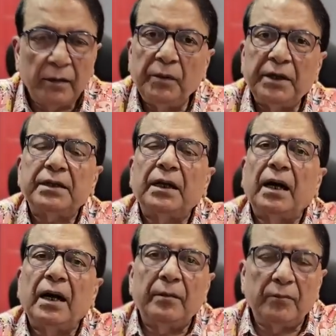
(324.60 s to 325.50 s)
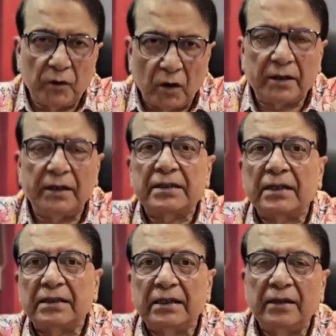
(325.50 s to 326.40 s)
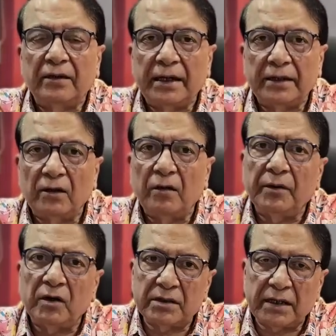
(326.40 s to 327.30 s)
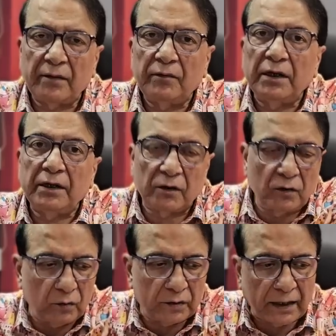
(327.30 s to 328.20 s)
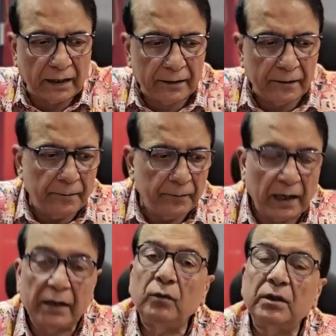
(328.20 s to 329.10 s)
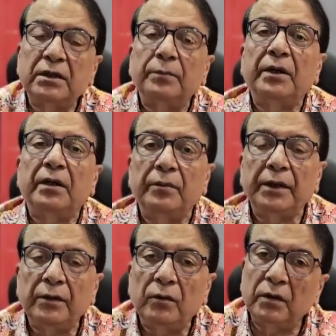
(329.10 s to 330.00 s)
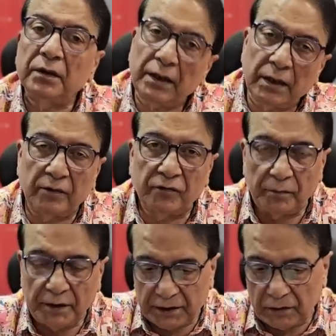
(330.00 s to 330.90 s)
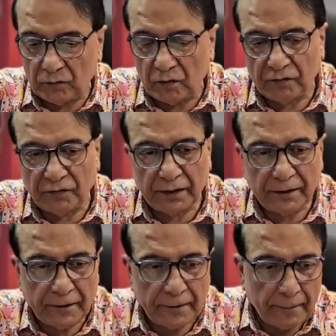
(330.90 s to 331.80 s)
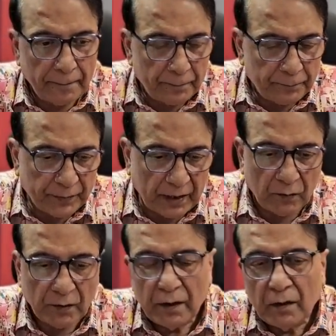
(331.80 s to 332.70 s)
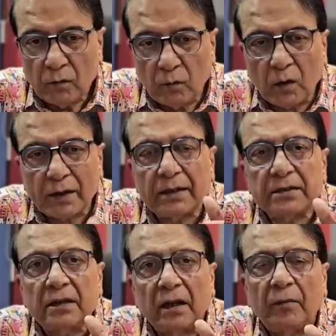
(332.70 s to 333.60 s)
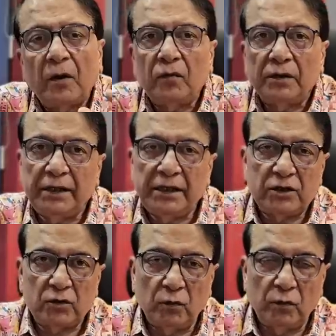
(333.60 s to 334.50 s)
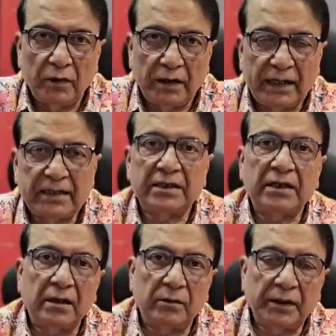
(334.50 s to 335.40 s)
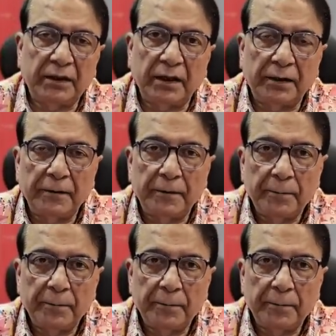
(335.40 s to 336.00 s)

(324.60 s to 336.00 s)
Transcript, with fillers: which I am not discussing right now because I will include that I will do a separate video on the information warfare. Now what is about these two let's start with that